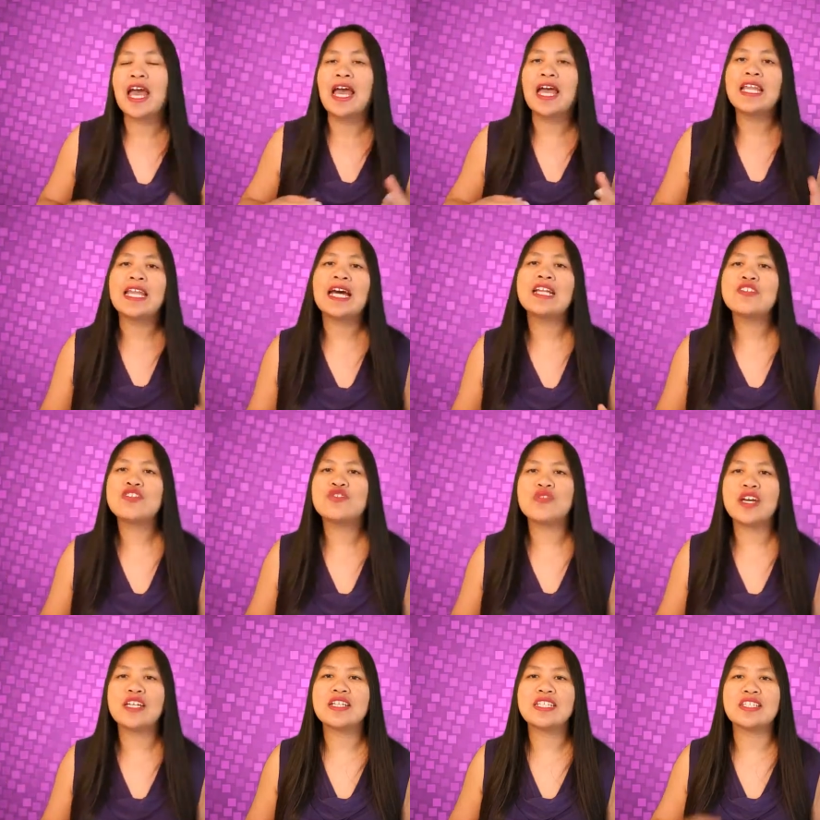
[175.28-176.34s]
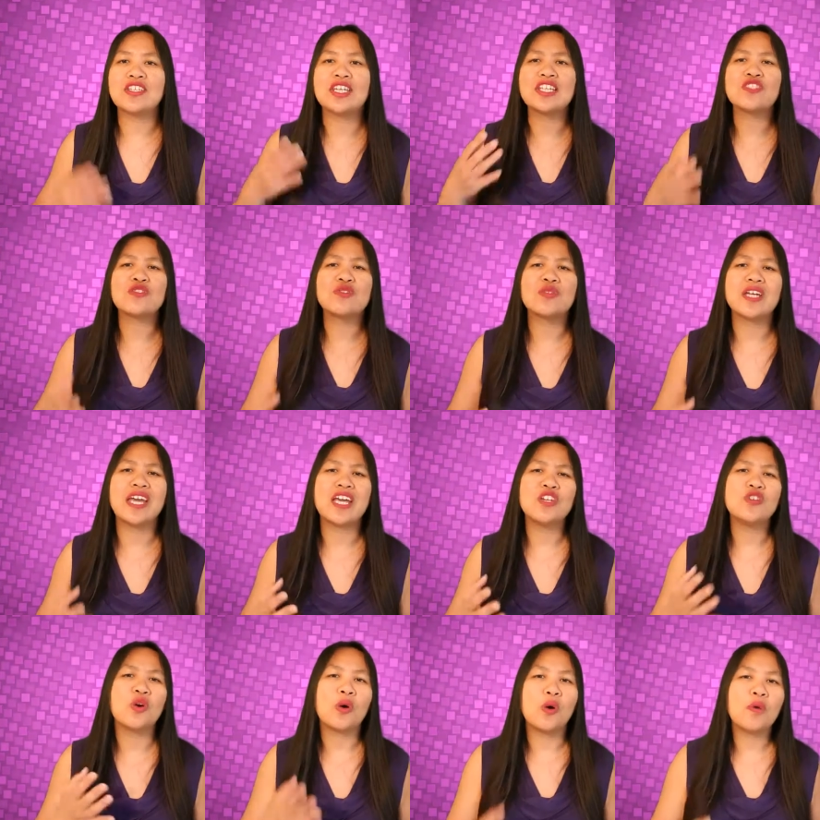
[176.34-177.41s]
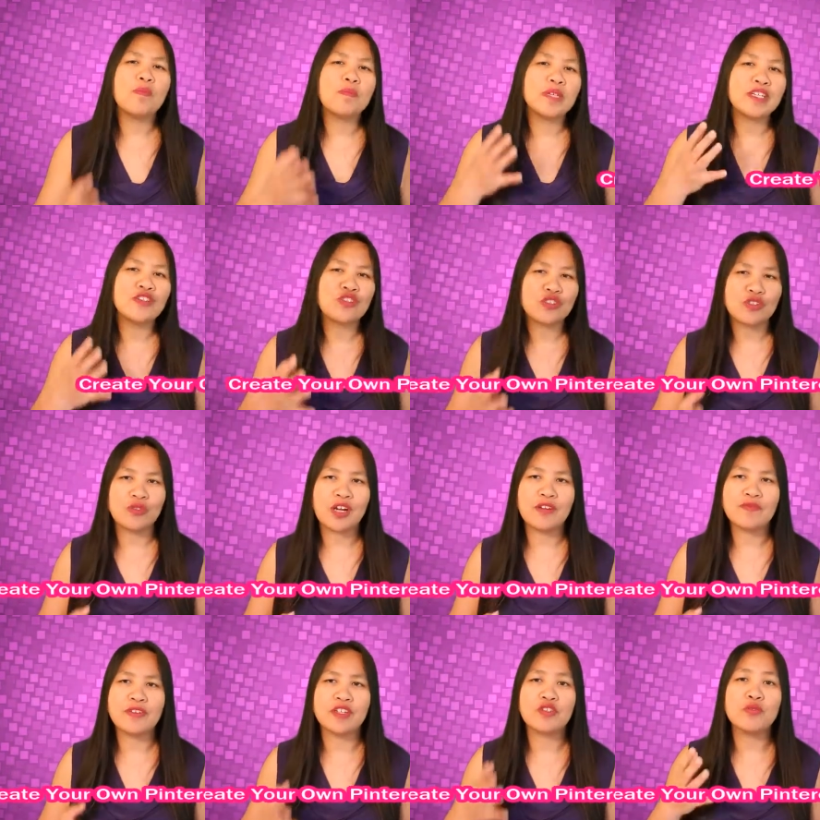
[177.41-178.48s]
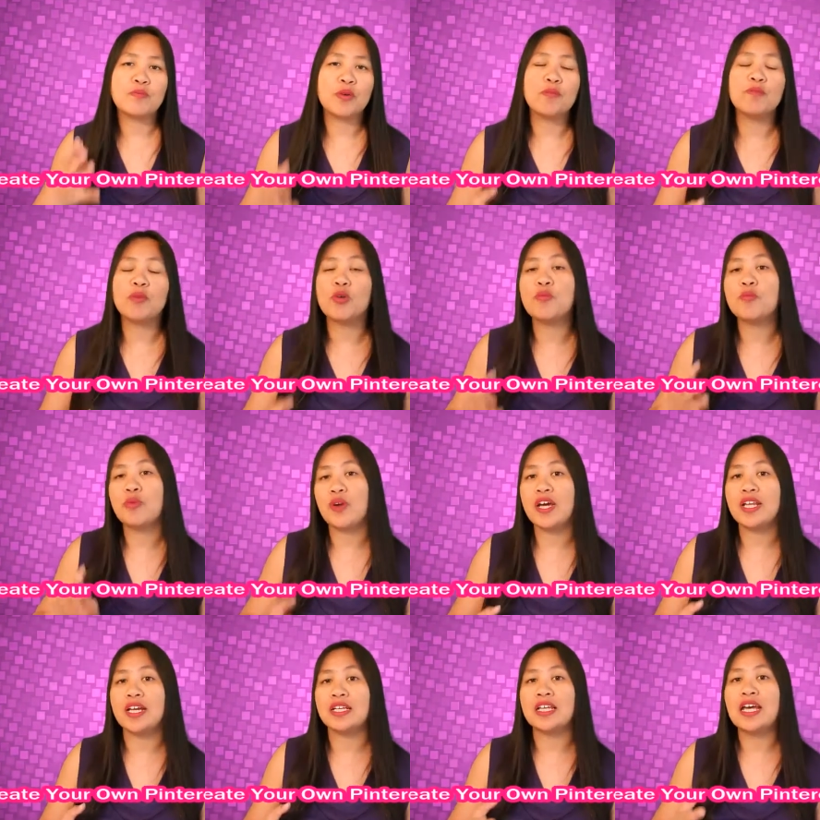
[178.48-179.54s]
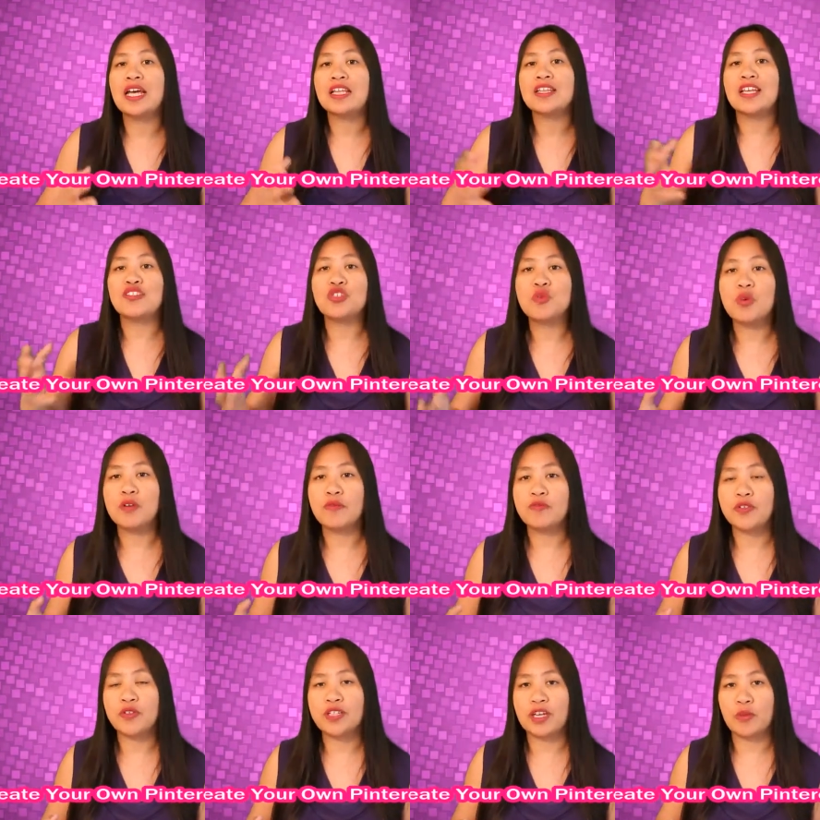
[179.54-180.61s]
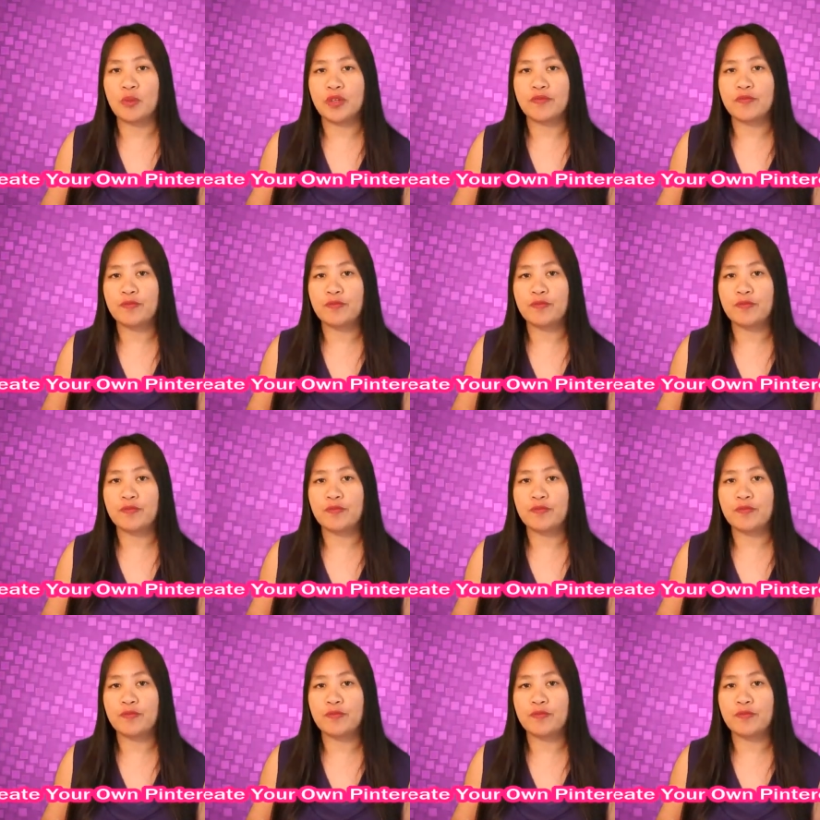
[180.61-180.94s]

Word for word: Another strategy is create your own Pinterest graphic to promote product that you are affiliated with.